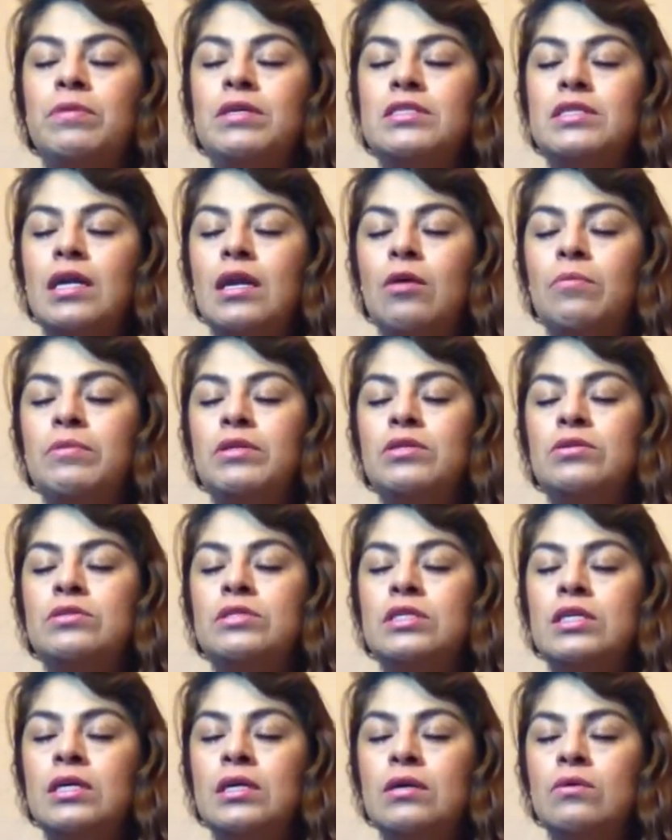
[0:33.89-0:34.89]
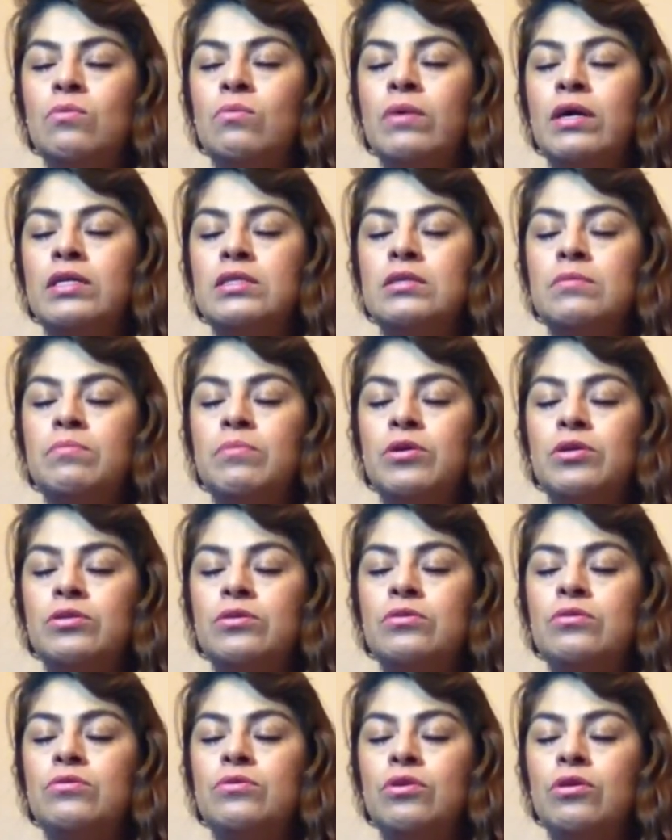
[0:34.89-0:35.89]
Please allow me to see what is
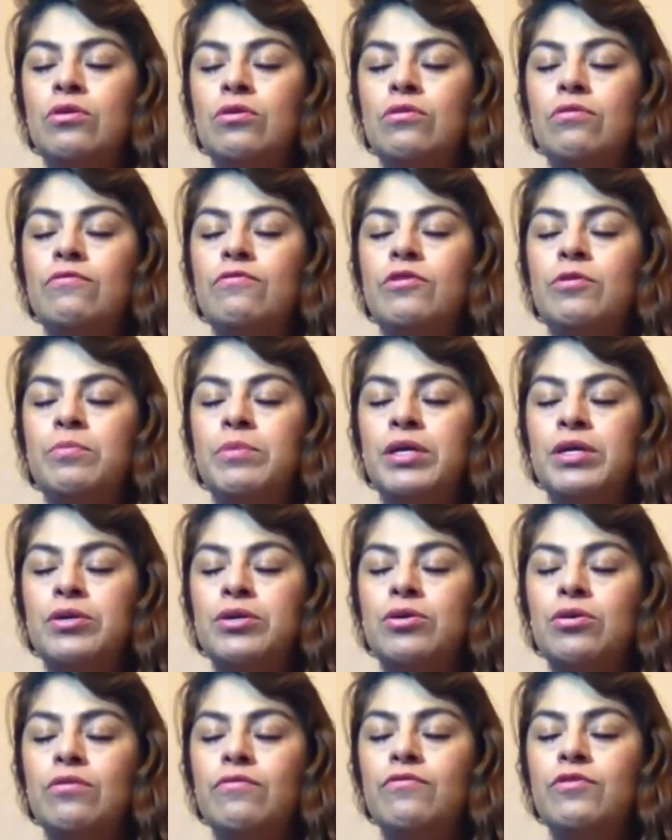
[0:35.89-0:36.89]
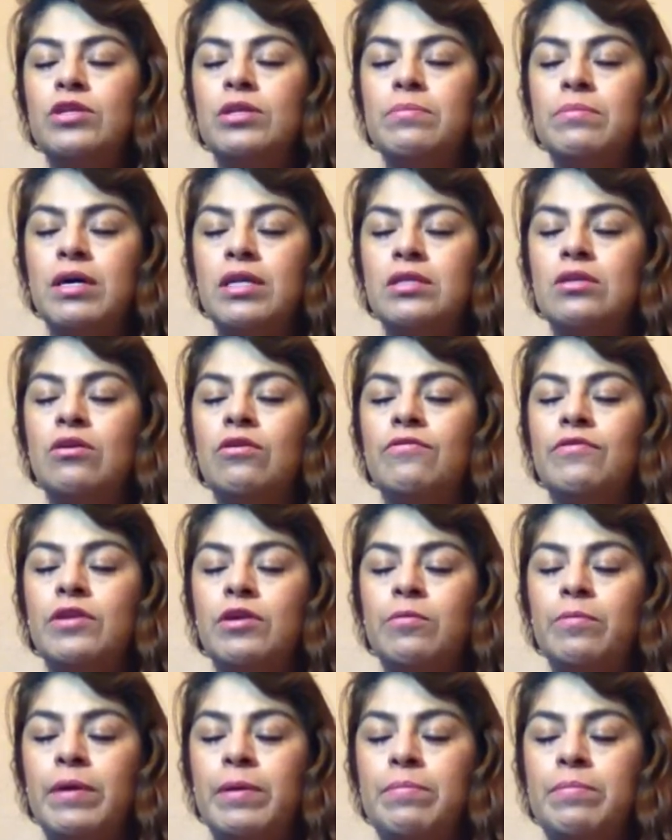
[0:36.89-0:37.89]
important to know for Virgo for the month of
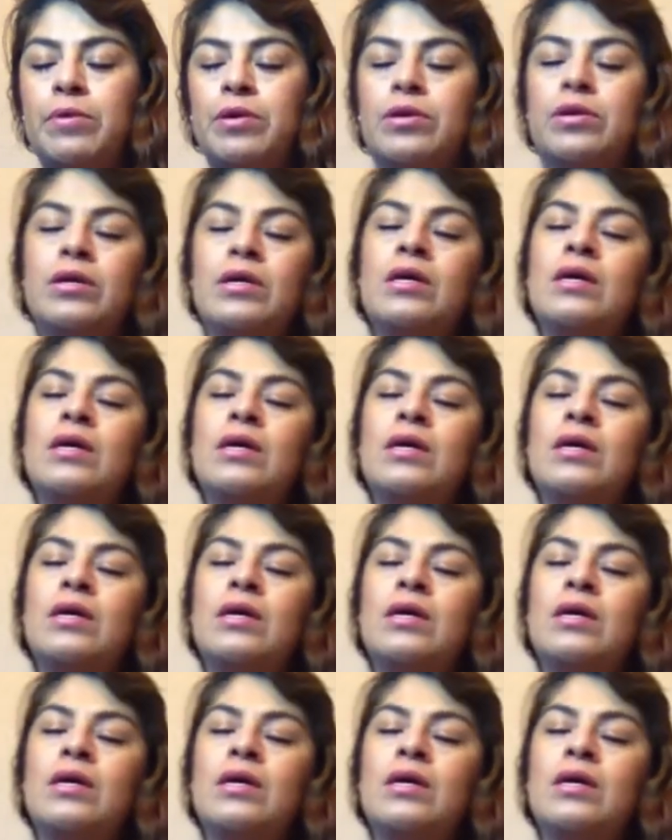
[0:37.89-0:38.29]
November.